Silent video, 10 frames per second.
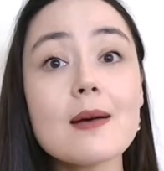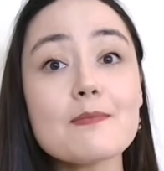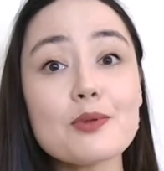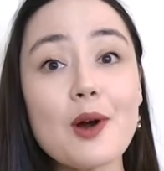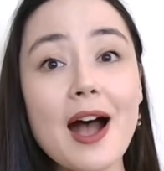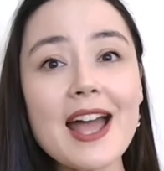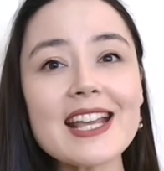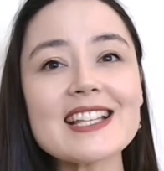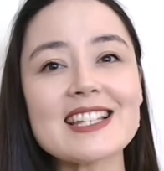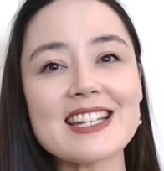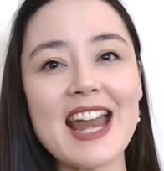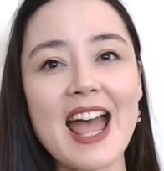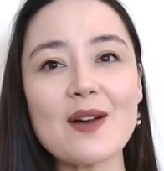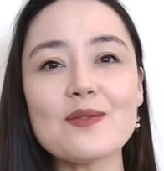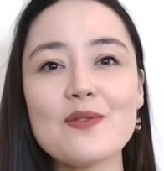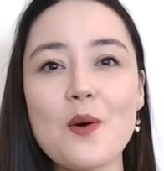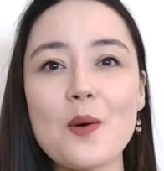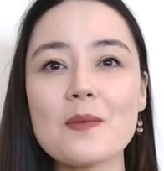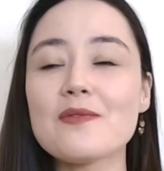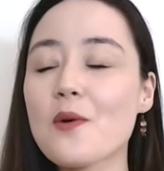Pride is a noun
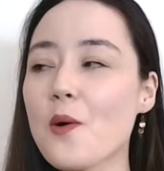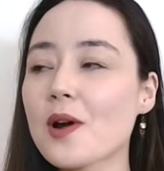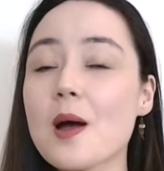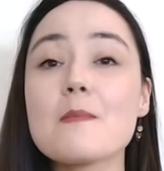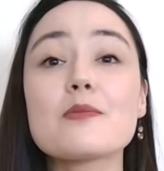form for